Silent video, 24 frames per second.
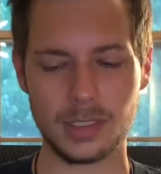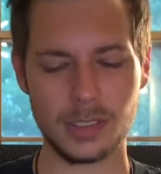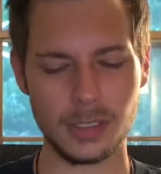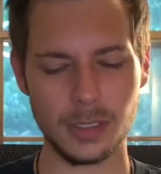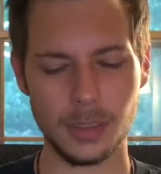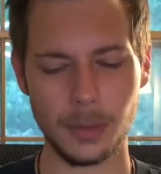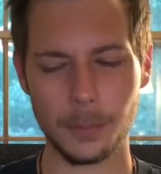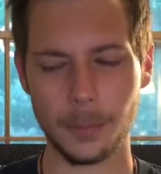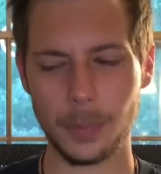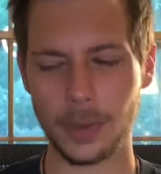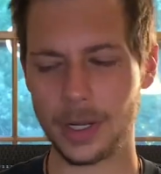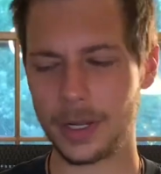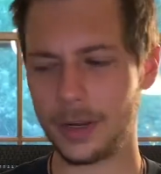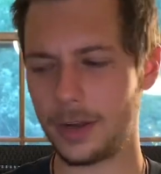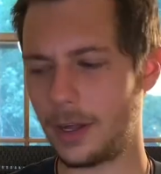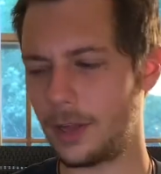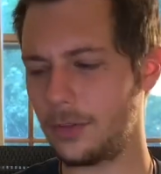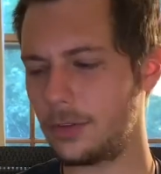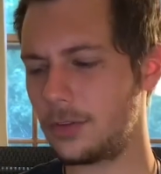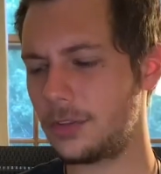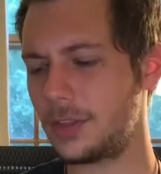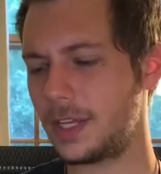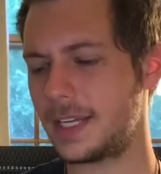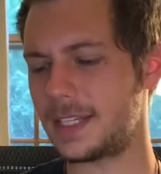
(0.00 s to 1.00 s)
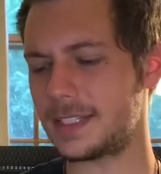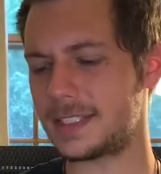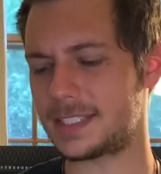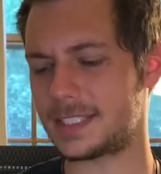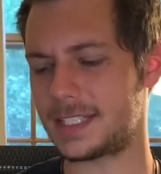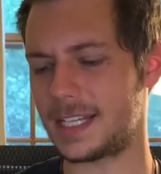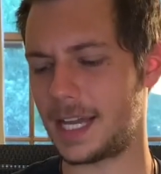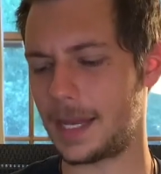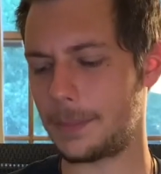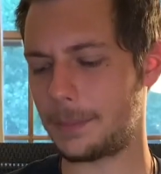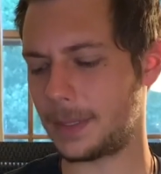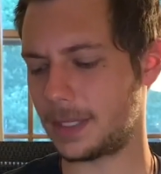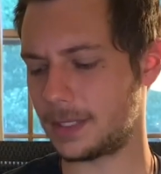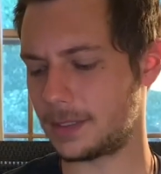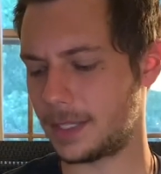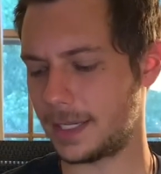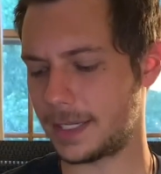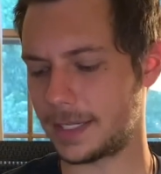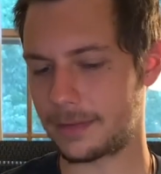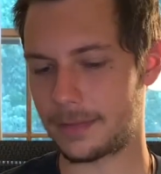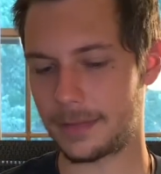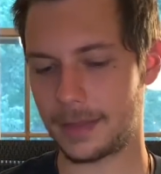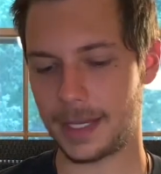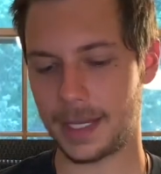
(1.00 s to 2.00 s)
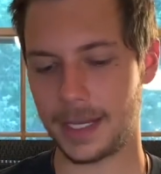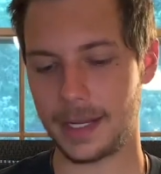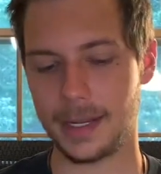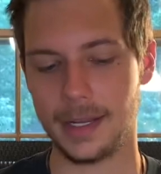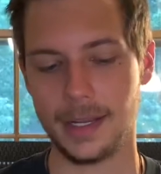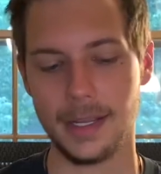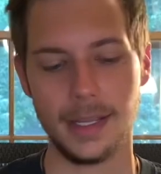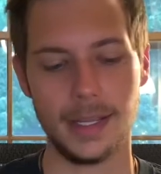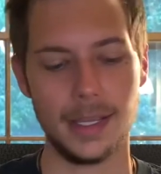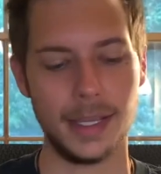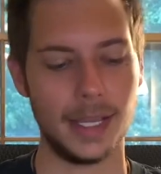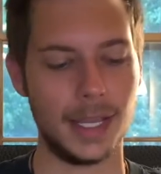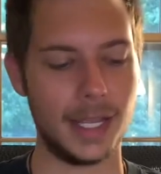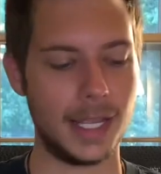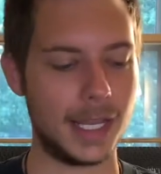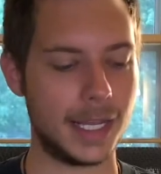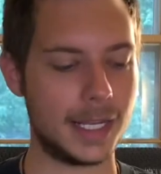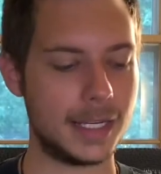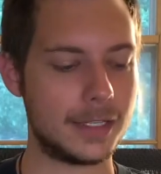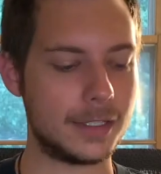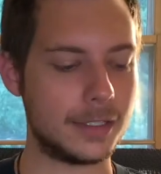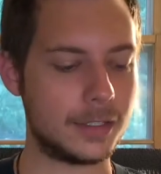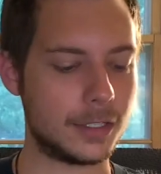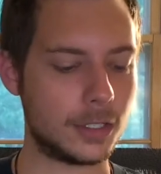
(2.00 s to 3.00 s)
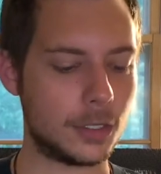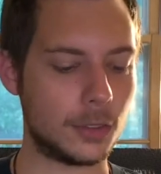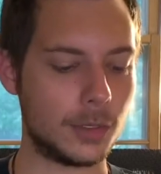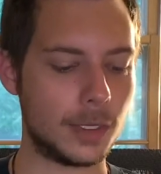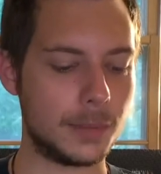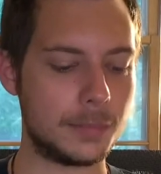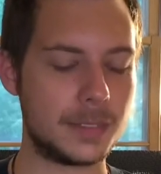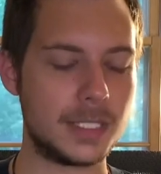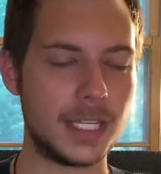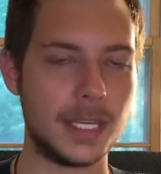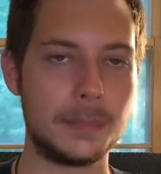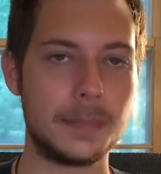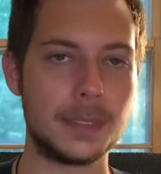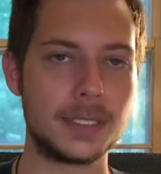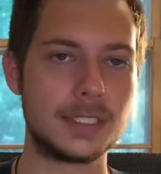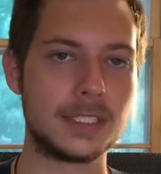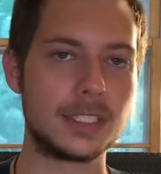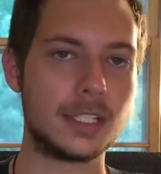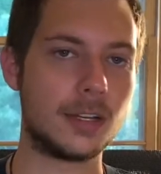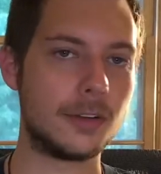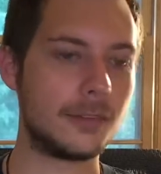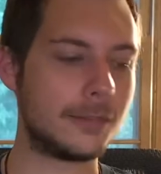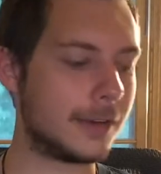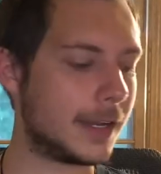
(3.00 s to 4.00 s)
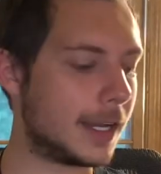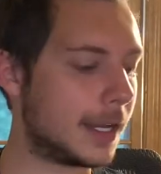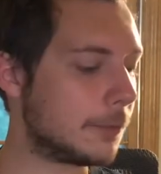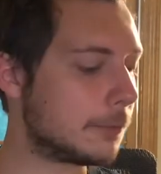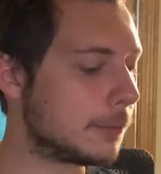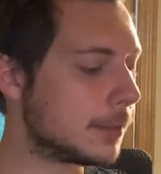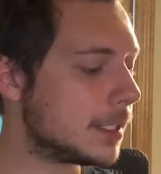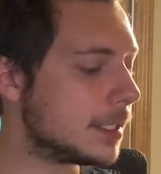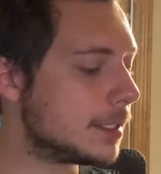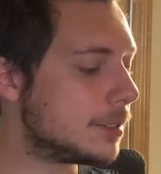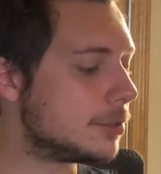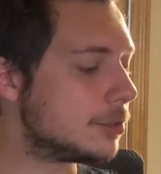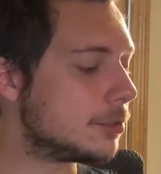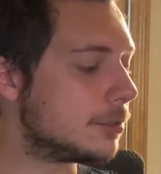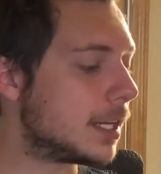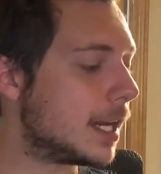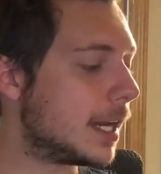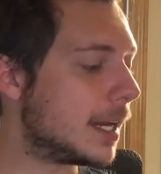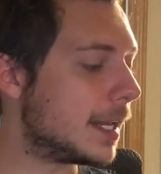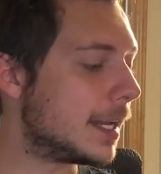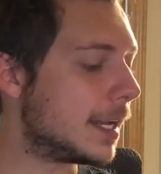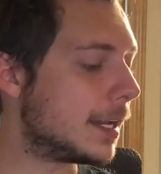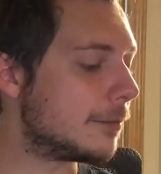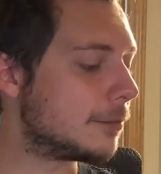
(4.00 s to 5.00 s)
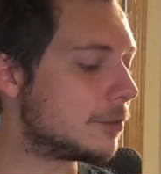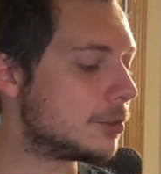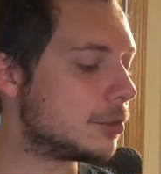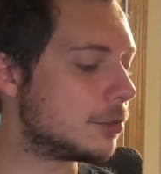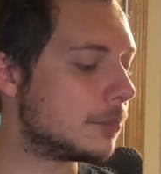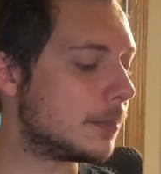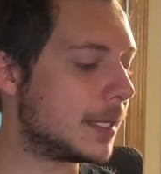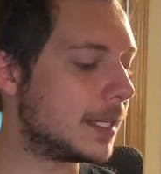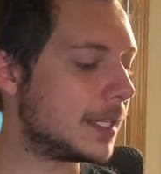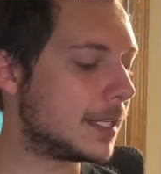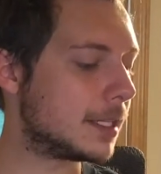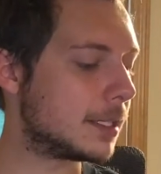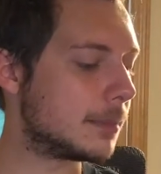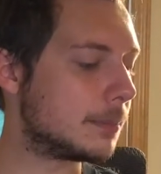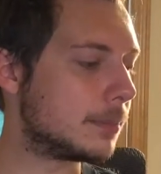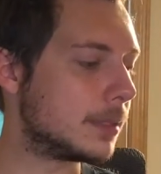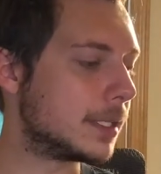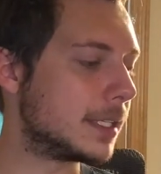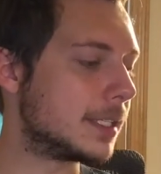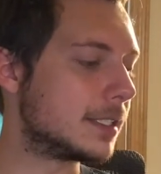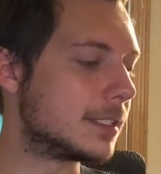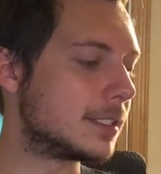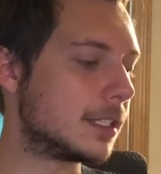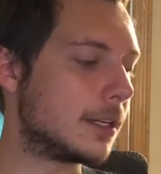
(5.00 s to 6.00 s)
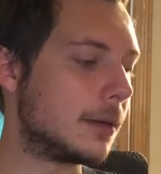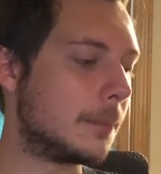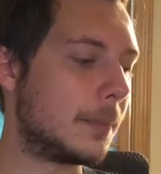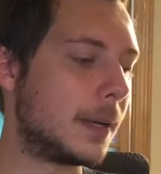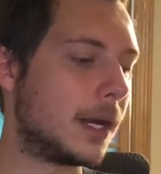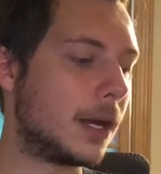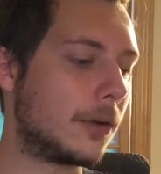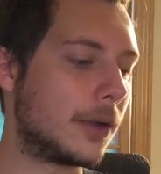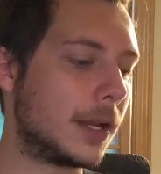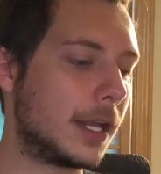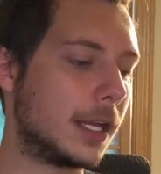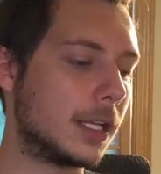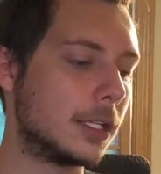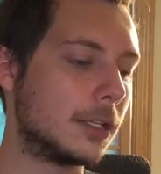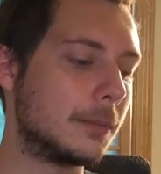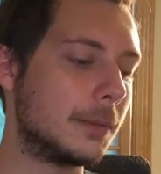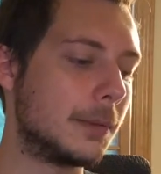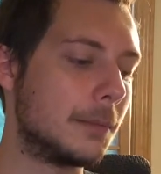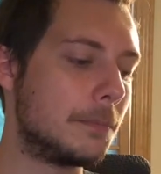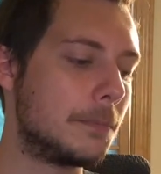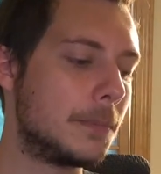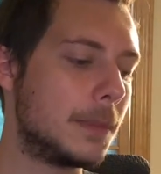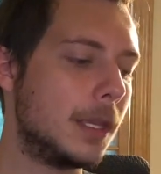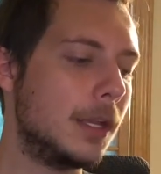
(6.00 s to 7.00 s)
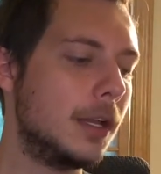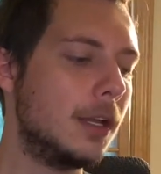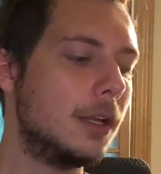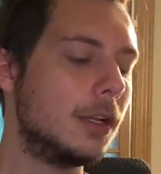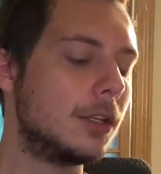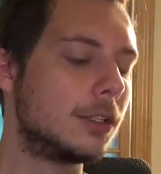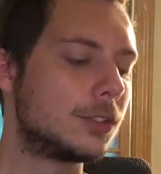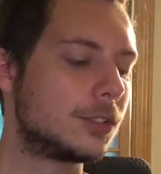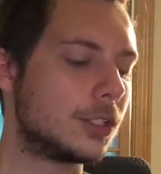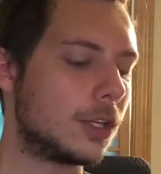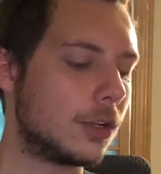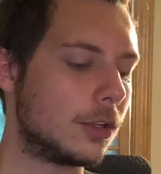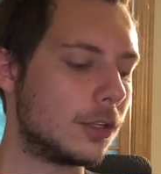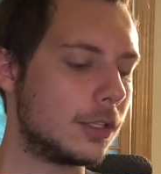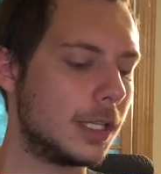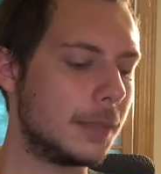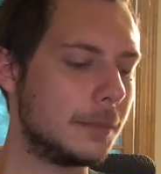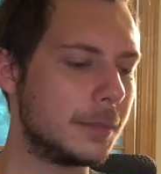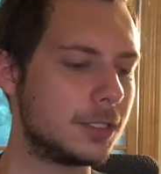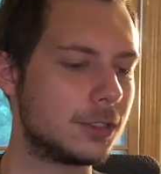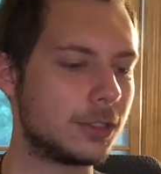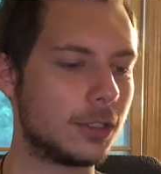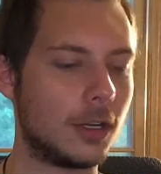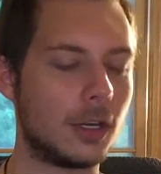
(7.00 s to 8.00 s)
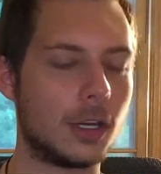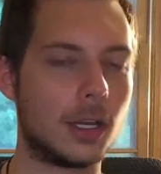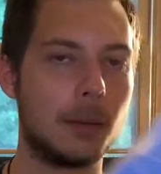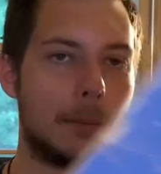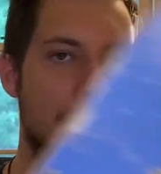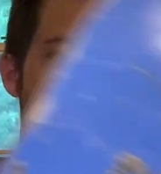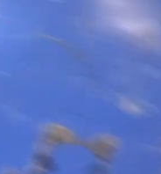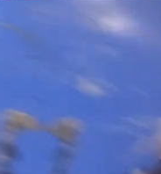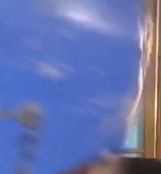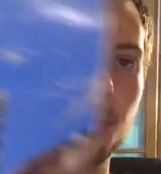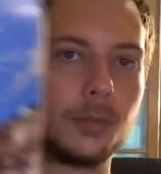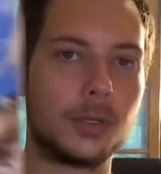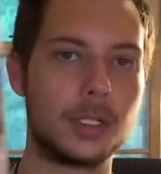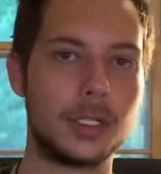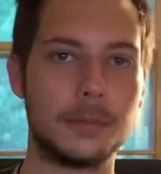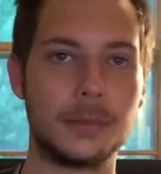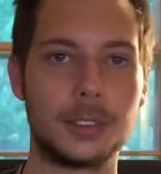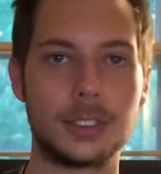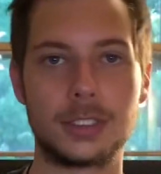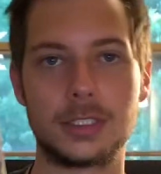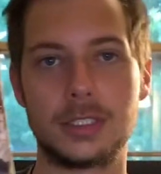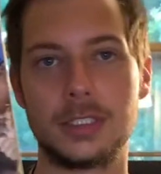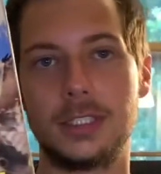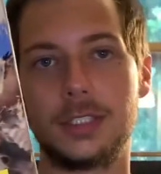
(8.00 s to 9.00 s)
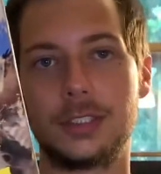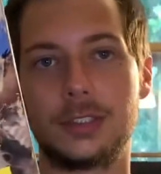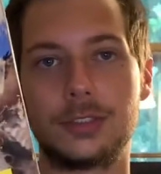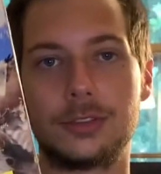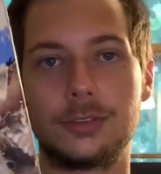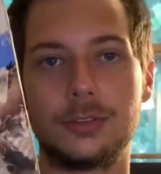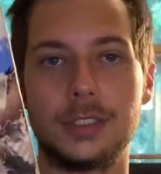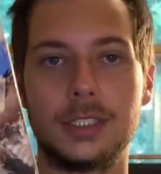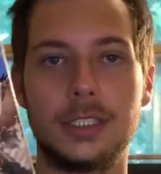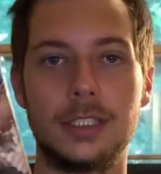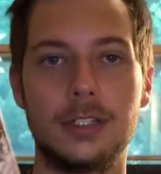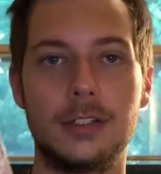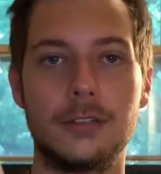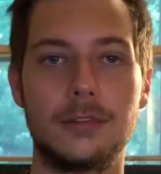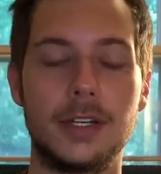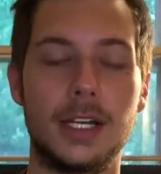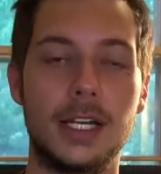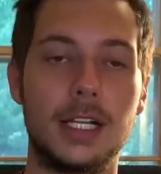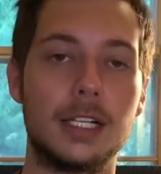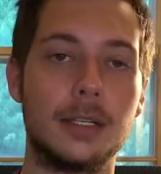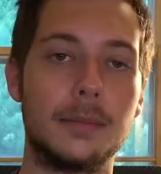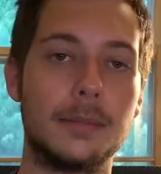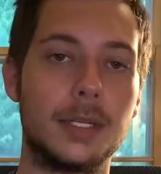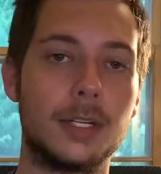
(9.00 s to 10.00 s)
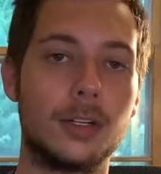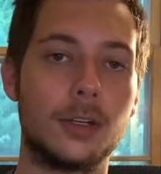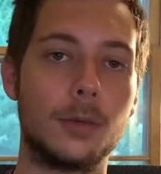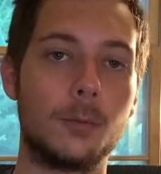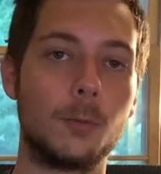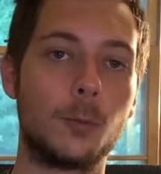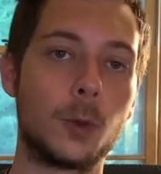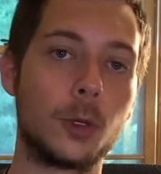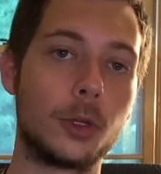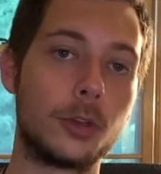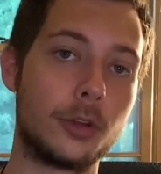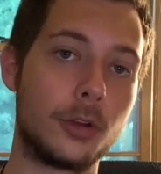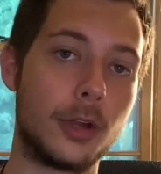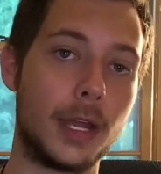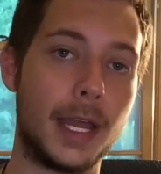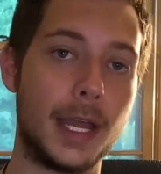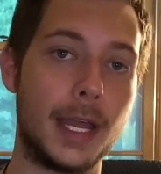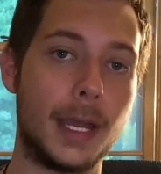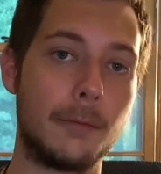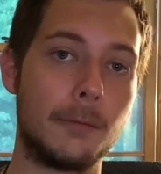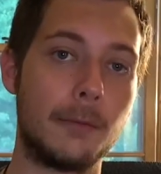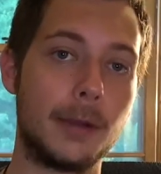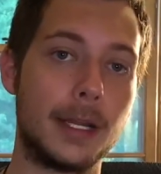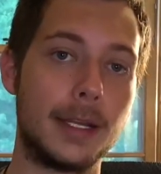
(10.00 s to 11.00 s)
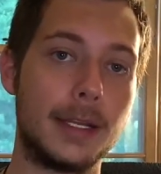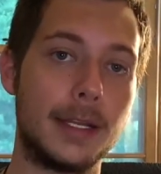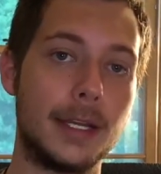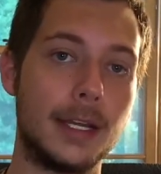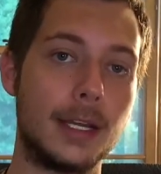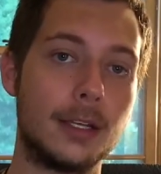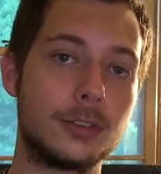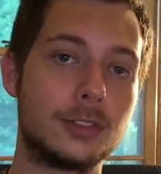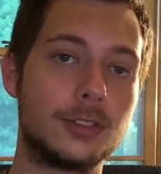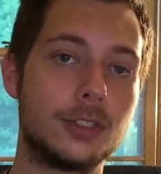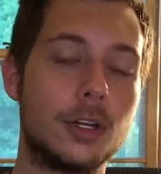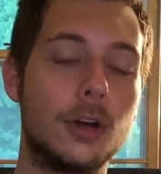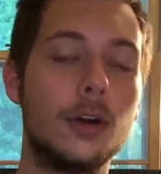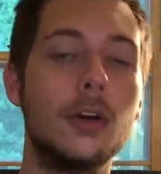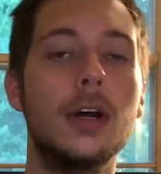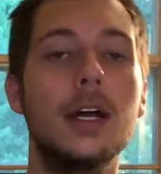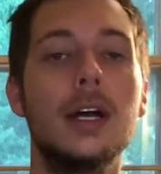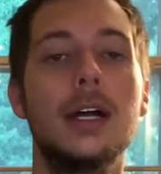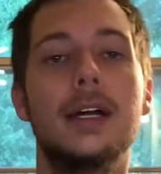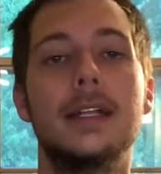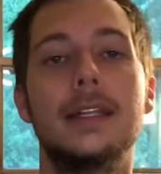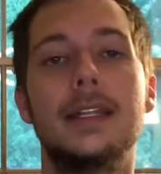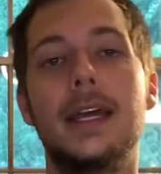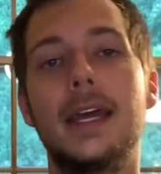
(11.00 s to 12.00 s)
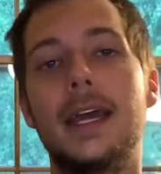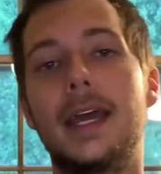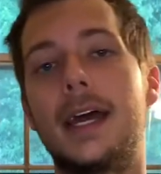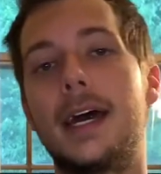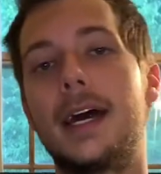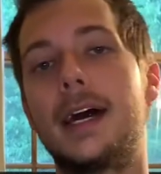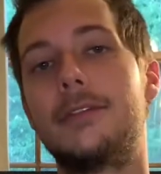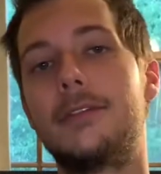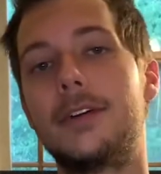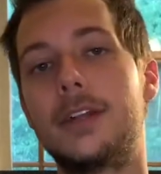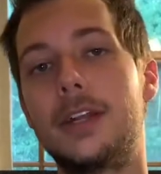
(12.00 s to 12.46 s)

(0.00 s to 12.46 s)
But other than it snapping like that and the grip tape itself, I really do not have too many complaints about Element. So let me talk about pretty much the history of Element and where they're at right now. So they have an